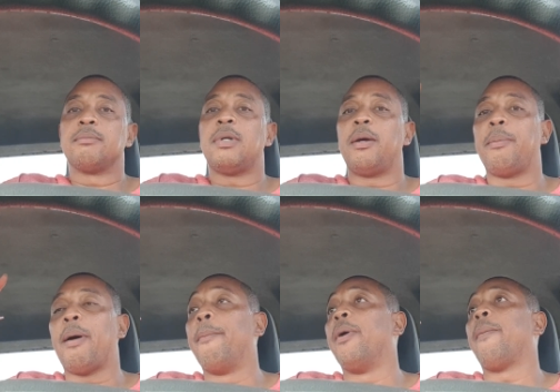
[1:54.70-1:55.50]
But I
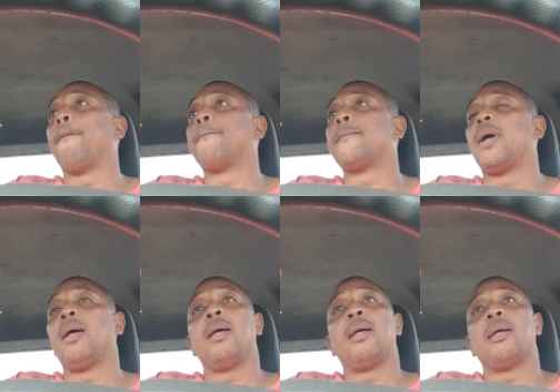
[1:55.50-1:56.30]
remember
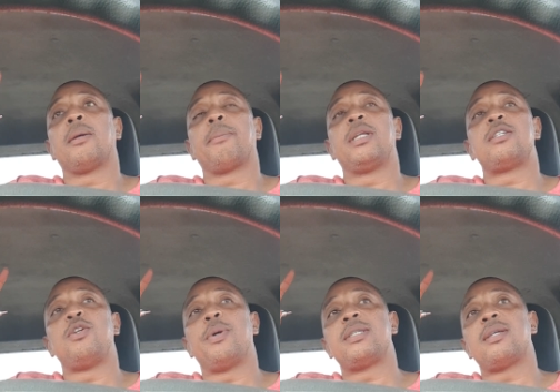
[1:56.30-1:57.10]

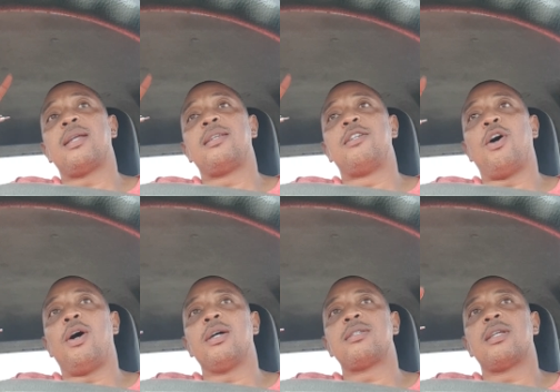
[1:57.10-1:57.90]
Minister Ewing said
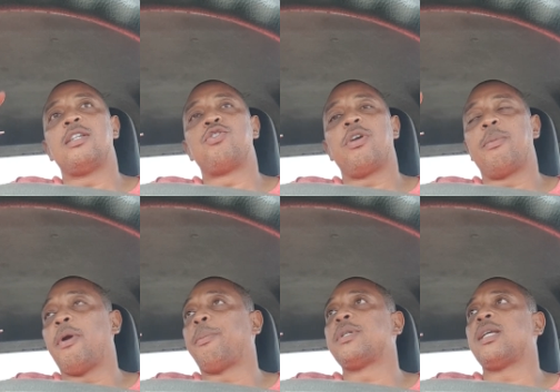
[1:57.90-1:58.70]
dogs in the dream
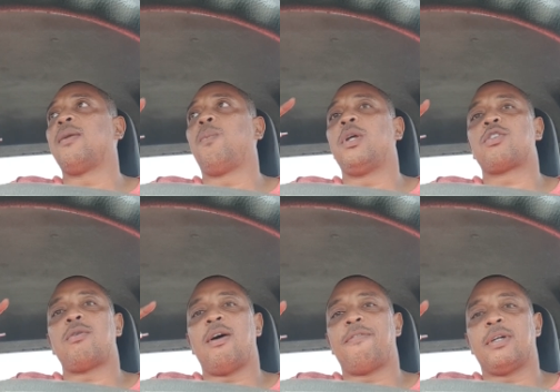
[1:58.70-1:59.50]
represent
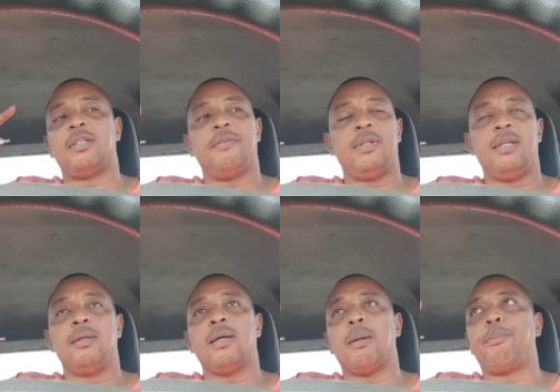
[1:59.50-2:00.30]
witchcraft
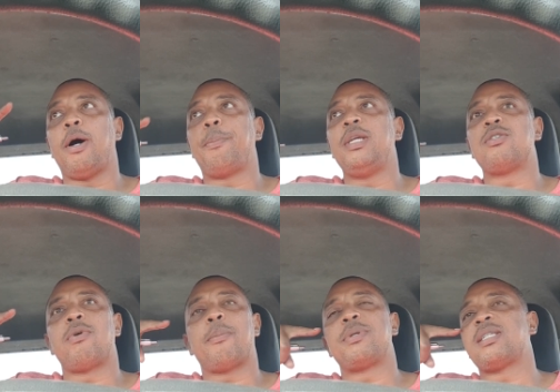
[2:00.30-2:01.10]
activity and puppies
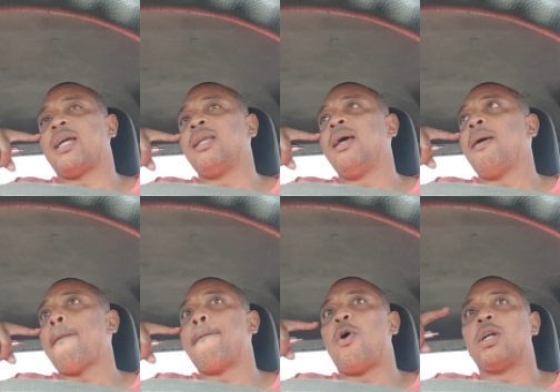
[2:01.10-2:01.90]
represent
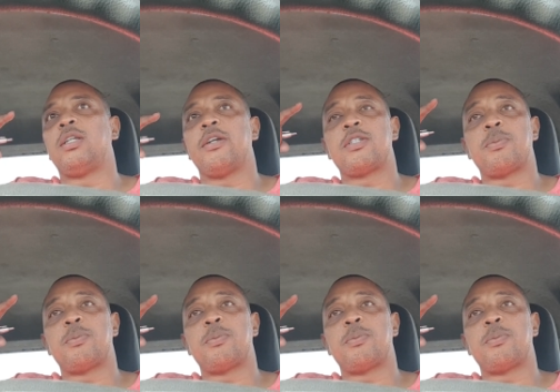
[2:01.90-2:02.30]
monitoring